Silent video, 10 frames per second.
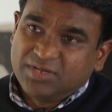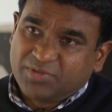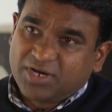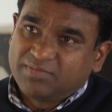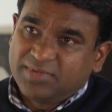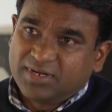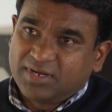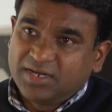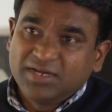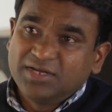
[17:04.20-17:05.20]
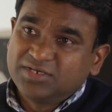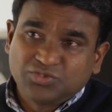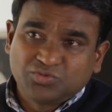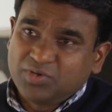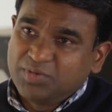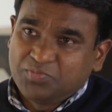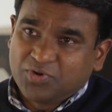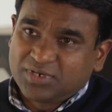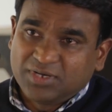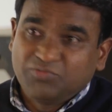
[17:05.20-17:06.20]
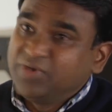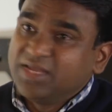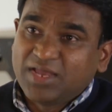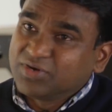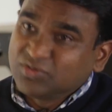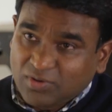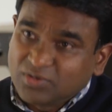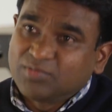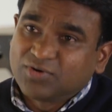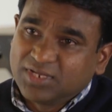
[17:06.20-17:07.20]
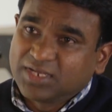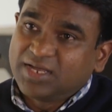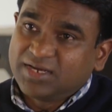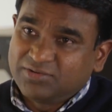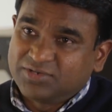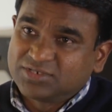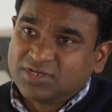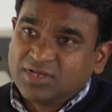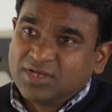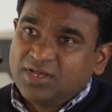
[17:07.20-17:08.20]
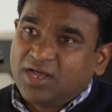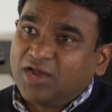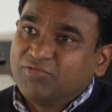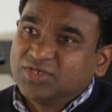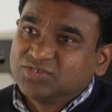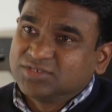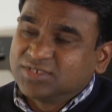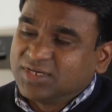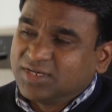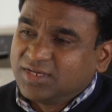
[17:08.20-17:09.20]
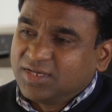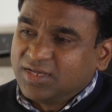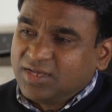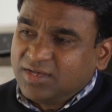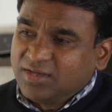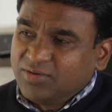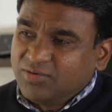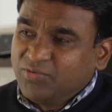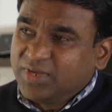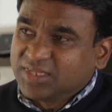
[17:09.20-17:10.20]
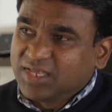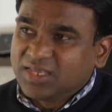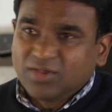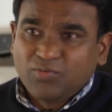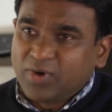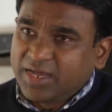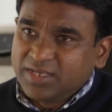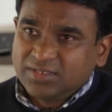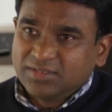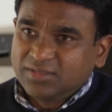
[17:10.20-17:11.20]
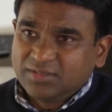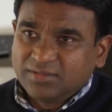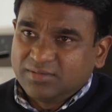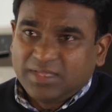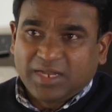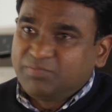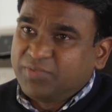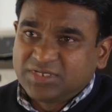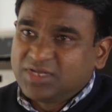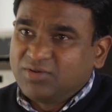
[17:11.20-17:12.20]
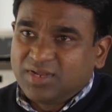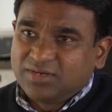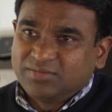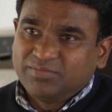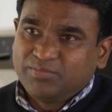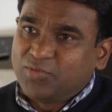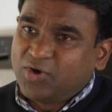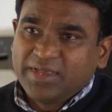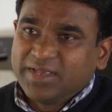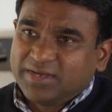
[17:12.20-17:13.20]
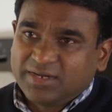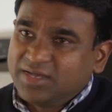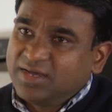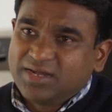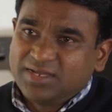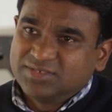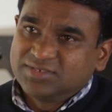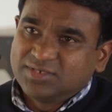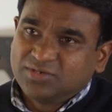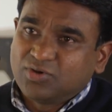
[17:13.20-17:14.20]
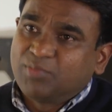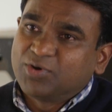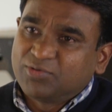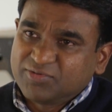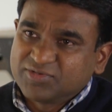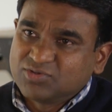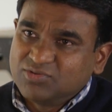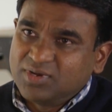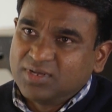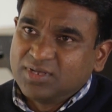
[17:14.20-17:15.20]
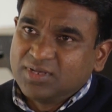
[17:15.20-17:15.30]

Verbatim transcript: department, Anil, it is so important. We never thought about the caregivers. Always. Uh, we were thinking why that particular boy or girl is dropped out of school